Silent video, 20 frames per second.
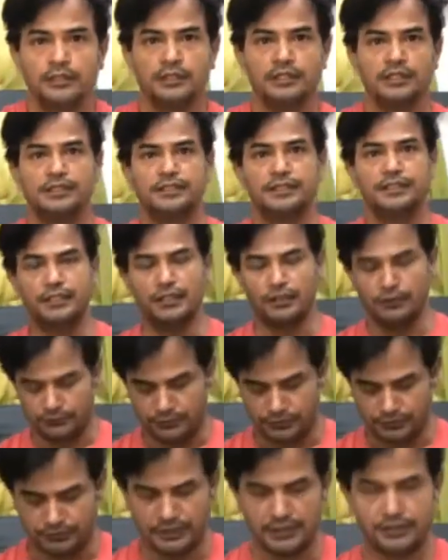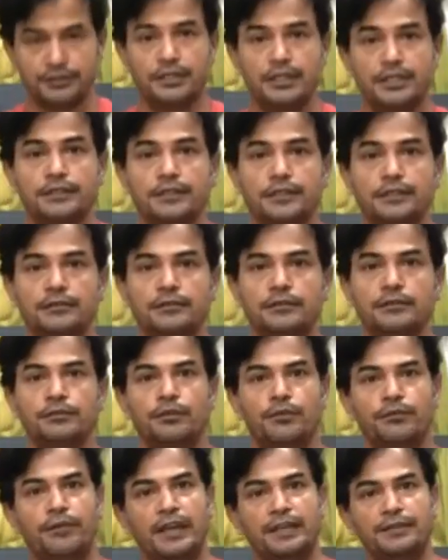just sit down with Vajrasana
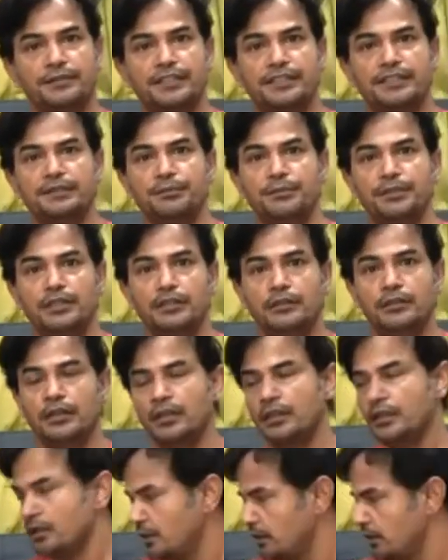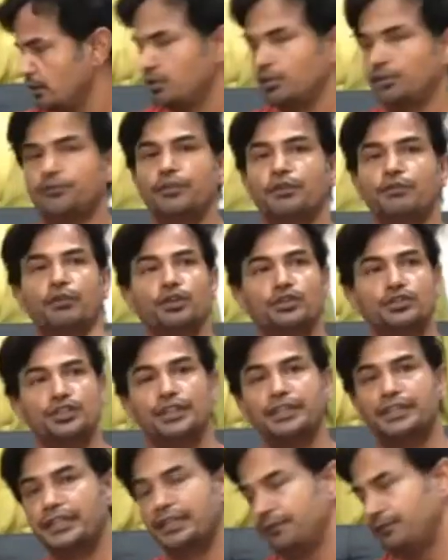for 5-6 minutes. If you're
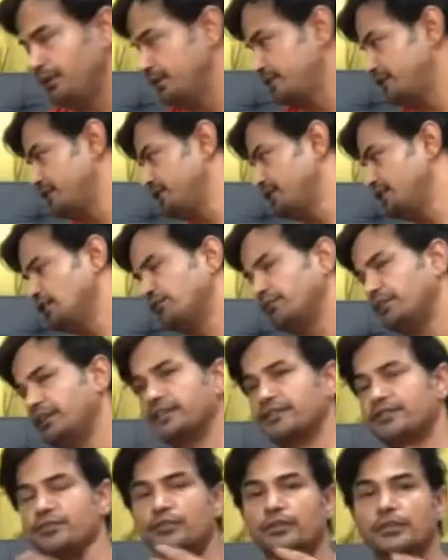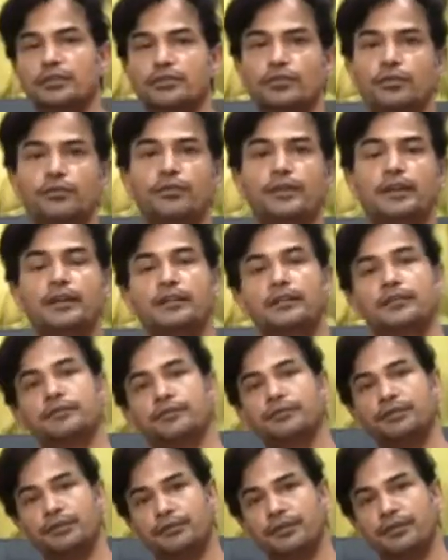watching TV, sit down next to the sofa
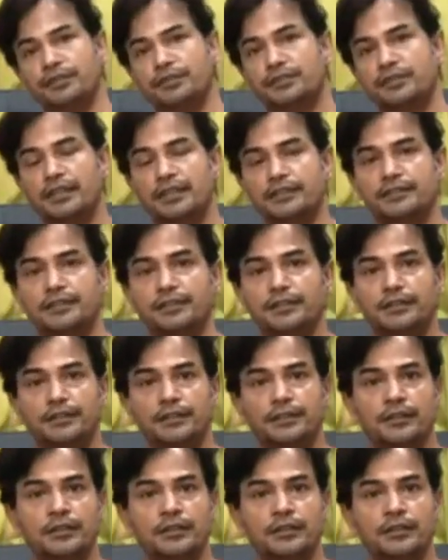with Vajrasana.